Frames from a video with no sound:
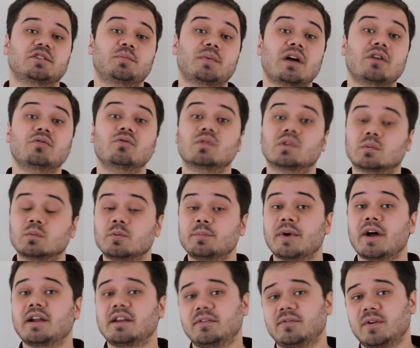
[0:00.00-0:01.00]
We talked about
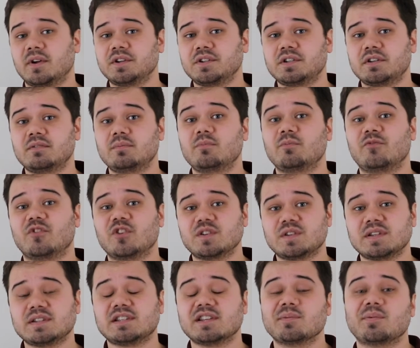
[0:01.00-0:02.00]
normal body function
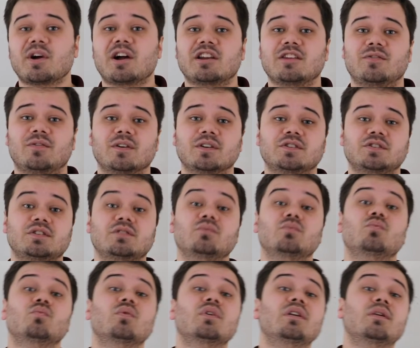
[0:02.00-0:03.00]
versus the body
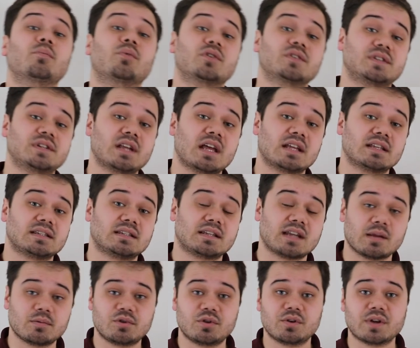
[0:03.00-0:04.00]
function when a person has
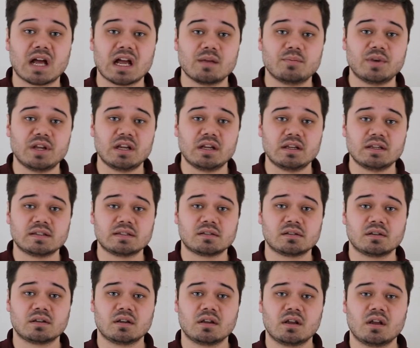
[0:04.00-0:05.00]
type 2
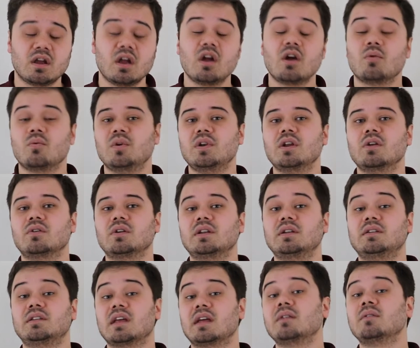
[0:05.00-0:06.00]
diabetes. We
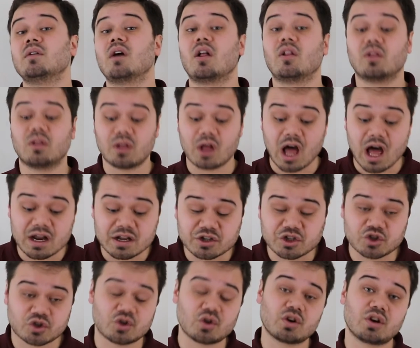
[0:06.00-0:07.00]
noted that a lot
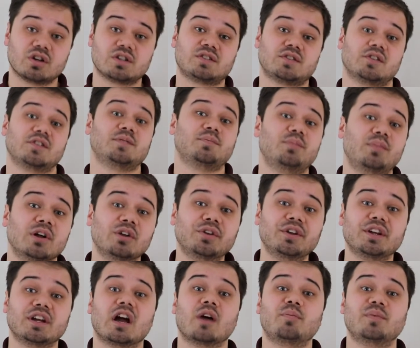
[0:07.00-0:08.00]
of sugar starts
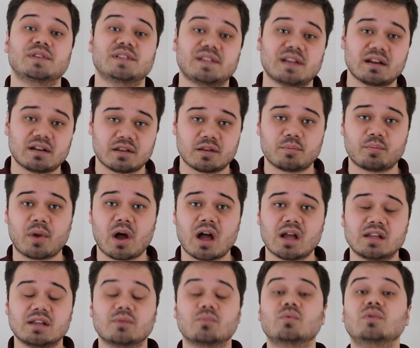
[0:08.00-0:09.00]
building up inside the
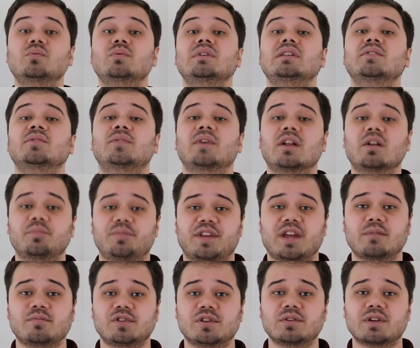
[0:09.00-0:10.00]
body when we
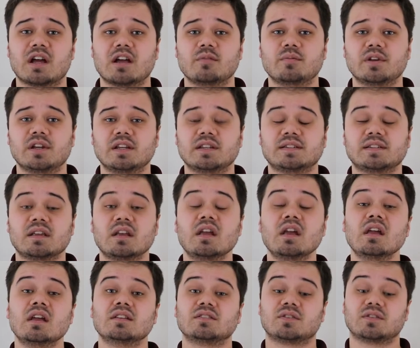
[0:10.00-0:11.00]
develop type 2 diabetes.
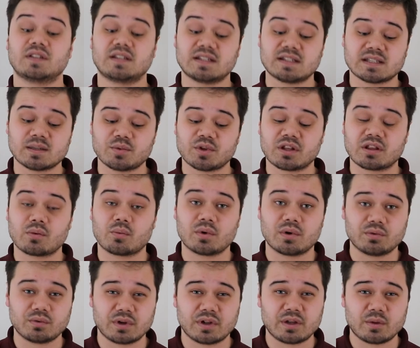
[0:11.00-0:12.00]
So this is something that
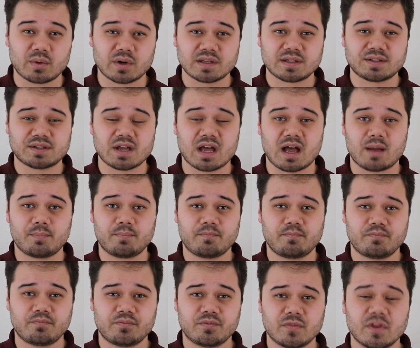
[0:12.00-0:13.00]
we really want to
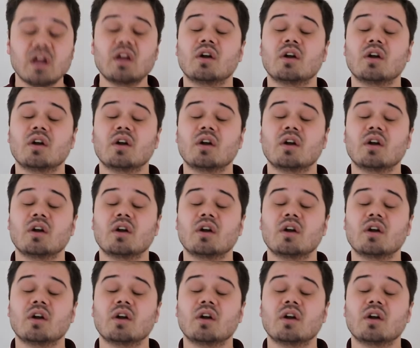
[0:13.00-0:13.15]
stop.